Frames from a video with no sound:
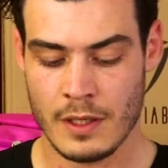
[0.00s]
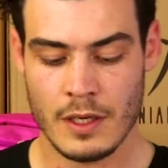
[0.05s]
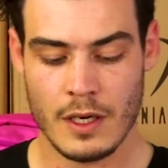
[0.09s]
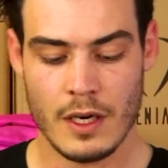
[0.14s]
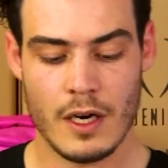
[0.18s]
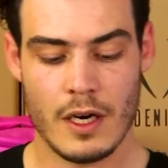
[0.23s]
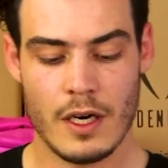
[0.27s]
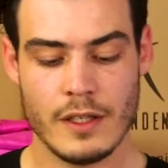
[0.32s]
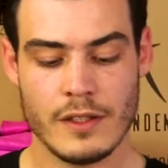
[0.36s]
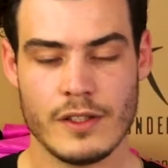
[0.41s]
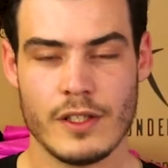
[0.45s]

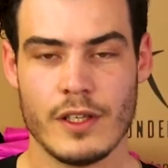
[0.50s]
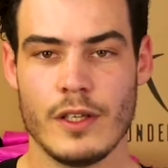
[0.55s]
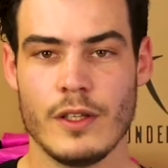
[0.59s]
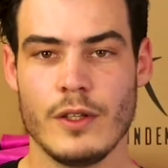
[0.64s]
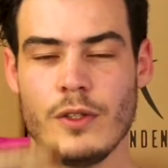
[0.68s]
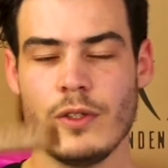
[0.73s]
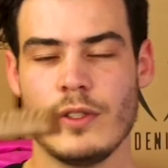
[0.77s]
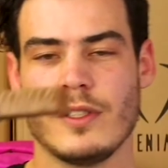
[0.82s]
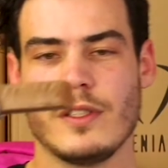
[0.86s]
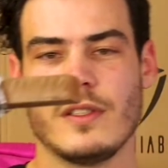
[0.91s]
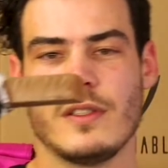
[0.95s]
Alright, so it
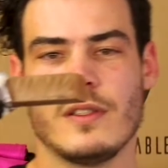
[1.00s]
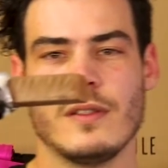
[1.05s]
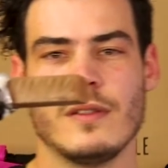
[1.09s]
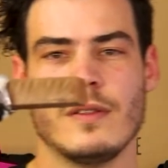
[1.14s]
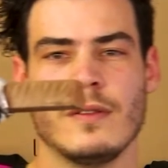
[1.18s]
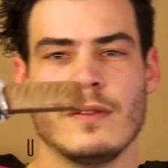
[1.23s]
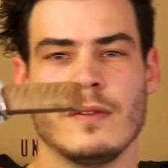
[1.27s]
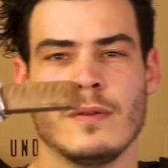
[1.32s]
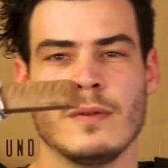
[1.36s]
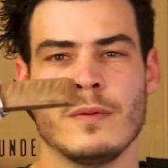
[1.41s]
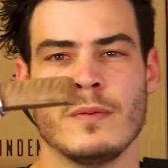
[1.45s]
looks
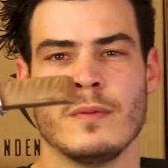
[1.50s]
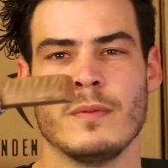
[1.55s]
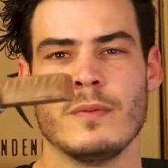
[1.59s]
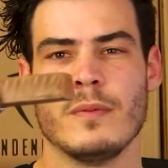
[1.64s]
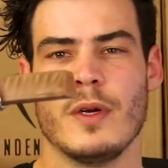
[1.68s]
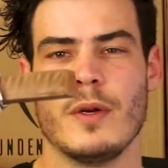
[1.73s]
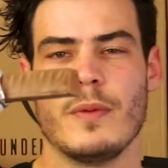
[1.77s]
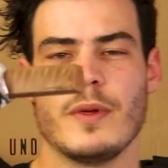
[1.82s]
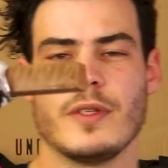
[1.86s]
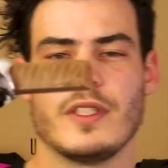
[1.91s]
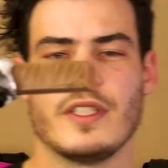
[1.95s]

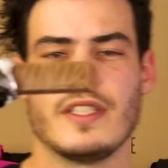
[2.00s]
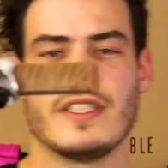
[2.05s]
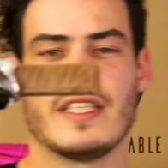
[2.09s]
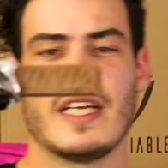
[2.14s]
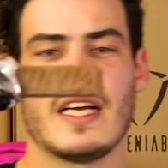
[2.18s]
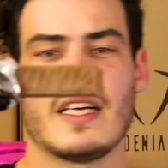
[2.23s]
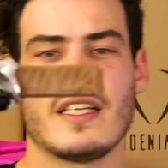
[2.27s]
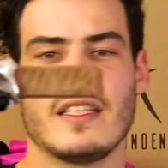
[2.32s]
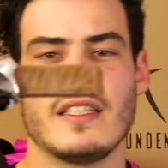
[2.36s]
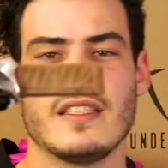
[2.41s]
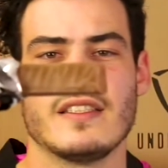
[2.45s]
pretty much
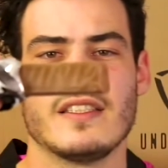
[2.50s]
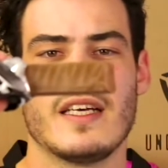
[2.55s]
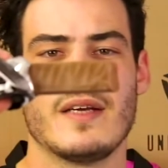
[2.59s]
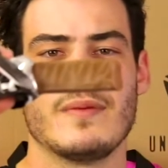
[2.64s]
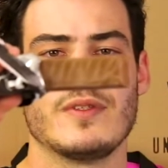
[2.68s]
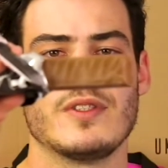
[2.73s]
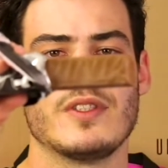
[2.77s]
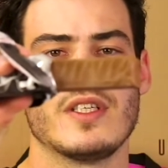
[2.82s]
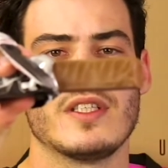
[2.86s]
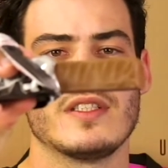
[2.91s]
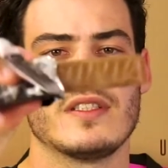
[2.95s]
exactly the same
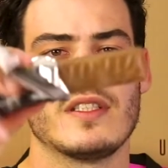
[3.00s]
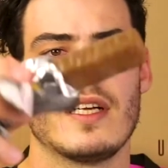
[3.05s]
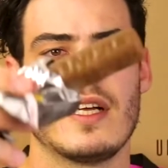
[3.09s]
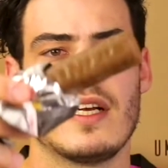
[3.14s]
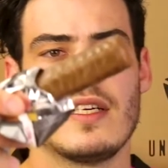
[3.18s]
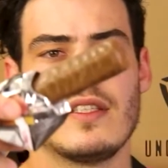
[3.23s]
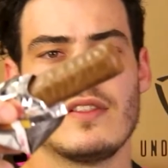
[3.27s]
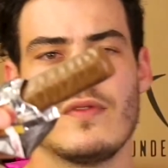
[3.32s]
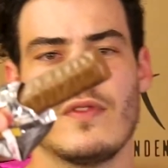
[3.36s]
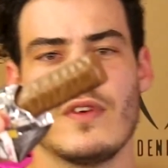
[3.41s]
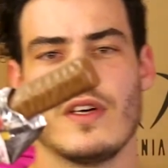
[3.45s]
as
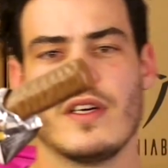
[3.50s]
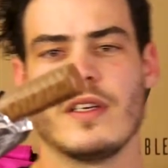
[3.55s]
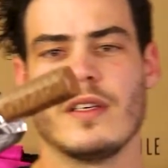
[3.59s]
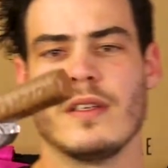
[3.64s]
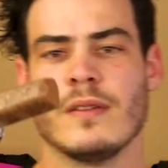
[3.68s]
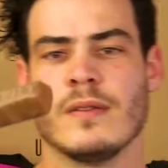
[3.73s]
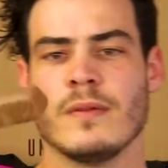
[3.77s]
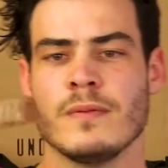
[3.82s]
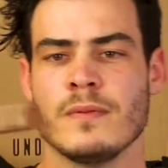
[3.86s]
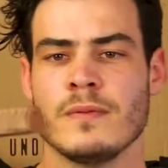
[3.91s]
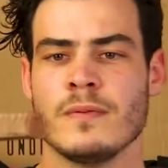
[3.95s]
yesterday. It's very
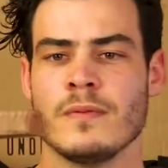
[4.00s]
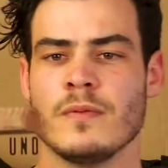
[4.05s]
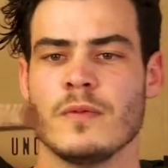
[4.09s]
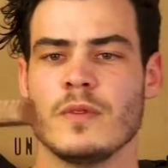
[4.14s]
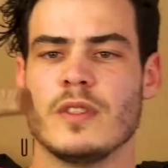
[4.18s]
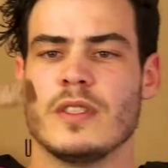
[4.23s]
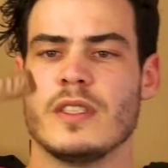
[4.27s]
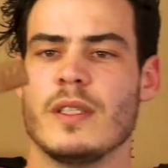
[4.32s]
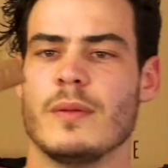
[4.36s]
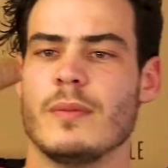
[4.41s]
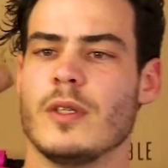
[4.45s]

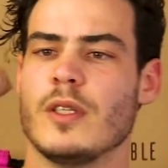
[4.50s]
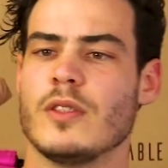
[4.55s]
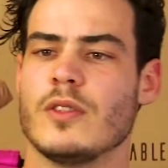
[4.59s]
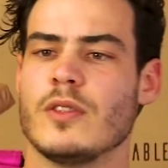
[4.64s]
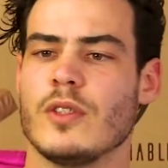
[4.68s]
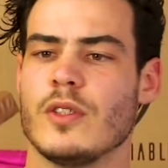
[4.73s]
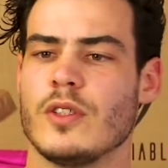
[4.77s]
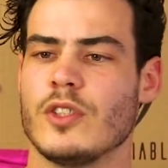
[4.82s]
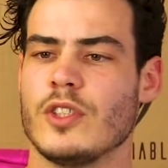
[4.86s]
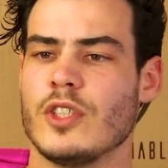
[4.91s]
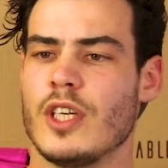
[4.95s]
similar
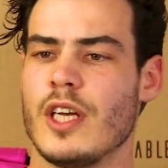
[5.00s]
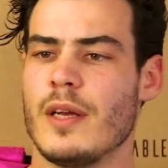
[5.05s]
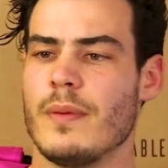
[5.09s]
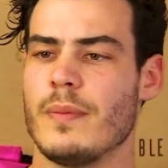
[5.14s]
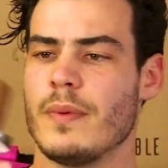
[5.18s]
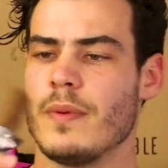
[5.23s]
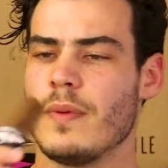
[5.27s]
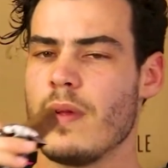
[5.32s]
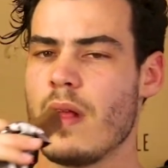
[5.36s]
sort of shape.